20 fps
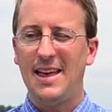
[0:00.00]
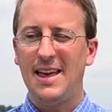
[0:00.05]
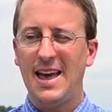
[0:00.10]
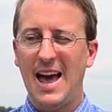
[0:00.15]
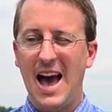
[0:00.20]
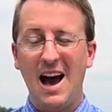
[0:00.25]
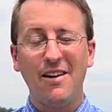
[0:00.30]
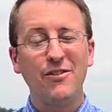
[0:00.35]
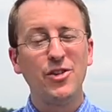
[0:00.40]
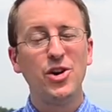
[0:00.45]

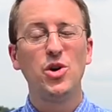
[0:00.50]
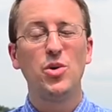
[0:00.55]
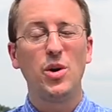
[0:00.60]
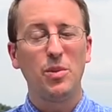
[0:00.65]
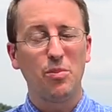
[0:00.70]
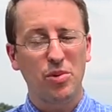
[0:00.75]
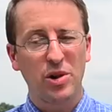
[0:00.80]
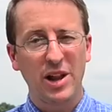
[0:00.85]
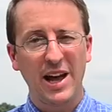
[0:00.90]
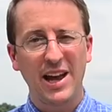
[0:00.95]
avenue
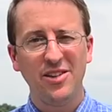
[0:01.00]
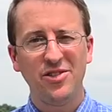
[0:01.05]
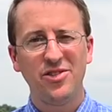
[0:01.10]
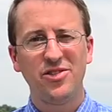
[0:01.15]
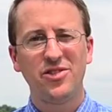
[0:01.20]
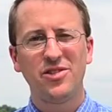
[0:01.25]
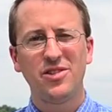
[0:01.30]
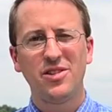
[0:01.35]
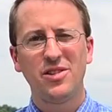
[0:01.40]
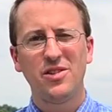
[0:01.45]
and
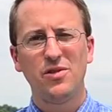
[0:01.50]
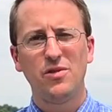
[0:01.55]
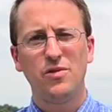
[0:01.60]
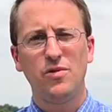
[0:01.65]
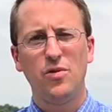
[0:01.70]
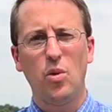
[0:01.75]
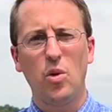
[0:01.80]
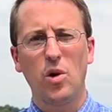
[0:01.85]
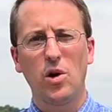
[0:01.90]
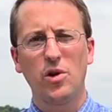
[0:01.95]
place
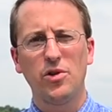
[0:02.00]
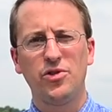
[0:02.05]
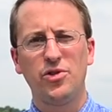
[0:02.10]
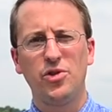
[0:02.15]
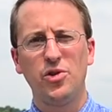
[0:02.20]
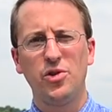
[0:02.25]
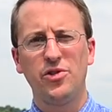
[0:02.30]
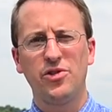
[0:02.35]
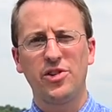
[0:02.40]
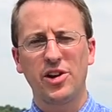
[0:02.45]
for
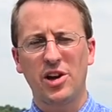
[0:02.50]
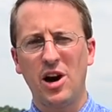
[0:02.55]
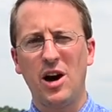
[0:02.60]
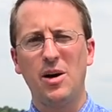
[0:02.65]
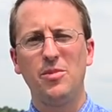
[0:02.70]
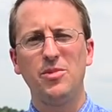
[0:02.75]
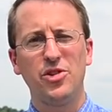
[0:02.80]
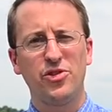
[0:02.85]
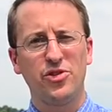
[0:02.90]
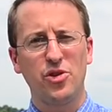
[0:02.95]
students to
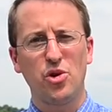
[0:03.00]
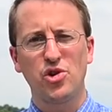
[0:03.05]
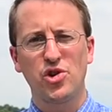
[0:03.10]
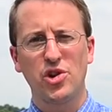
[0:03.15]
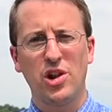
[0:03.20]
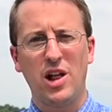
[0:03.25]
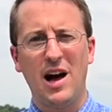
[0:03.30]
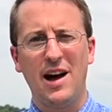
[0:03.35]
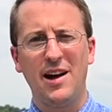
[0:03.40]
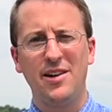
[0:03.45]
come to
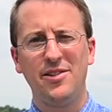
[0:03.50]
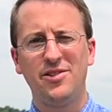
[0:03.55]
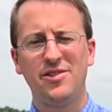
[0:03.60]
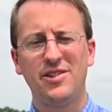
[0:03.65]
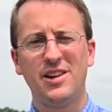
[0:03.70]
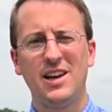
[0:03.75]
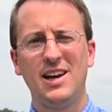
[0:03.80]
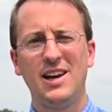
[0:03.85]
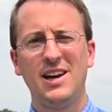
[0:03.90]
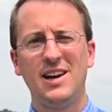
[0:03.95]
socialize,
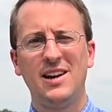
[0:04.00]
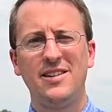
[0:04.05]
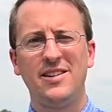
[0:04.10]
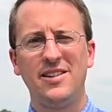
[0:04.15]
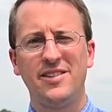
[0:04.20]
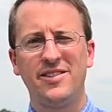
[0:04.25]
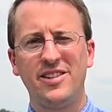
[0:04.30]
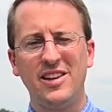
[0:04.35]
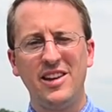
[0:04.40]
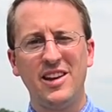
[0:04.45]
to
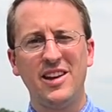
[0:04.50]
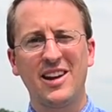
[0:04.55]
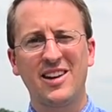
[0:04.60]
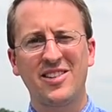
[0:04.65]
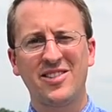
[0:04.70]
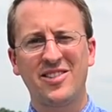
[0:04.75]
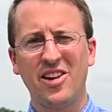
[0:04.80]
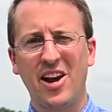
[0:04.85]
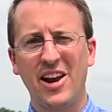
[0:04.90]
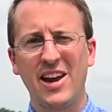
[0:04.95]
see an
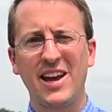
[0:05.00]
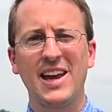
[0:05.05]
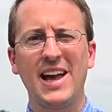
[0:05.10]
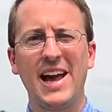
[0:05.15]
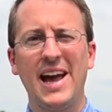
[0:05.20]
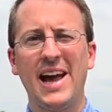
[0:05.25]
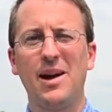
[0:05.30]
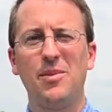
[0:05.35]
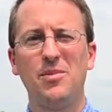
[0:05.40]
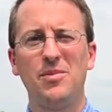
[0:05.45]
exciting
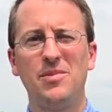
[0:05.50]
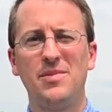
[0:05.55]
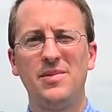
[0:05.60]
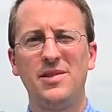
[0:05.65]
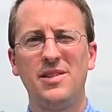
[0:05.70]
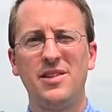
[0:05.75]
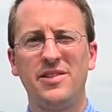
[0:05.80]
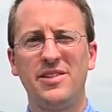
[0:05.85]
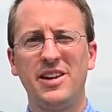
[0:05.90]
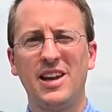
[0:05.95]
game,
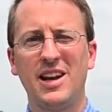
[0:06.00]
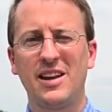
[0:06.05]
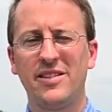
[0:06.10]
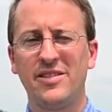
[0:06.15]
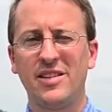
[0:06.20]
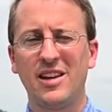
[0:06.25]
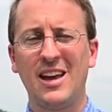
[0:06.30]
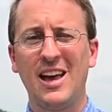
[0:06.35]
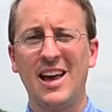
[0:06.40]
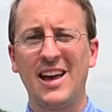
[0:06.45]
seeing
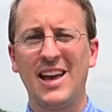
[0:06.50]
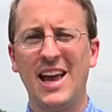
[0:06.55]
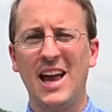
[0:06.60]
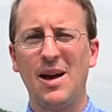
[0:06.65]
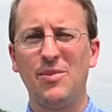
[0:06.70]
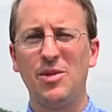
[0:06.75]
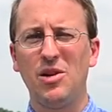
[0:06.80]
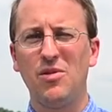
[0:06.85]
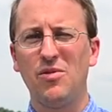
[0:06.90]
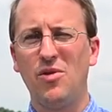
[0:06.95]
a, a
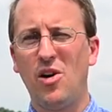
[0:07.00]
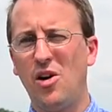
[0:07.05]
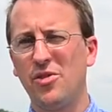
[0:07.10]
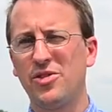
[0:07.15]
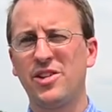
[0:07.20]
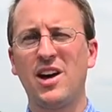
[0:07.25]
game that involves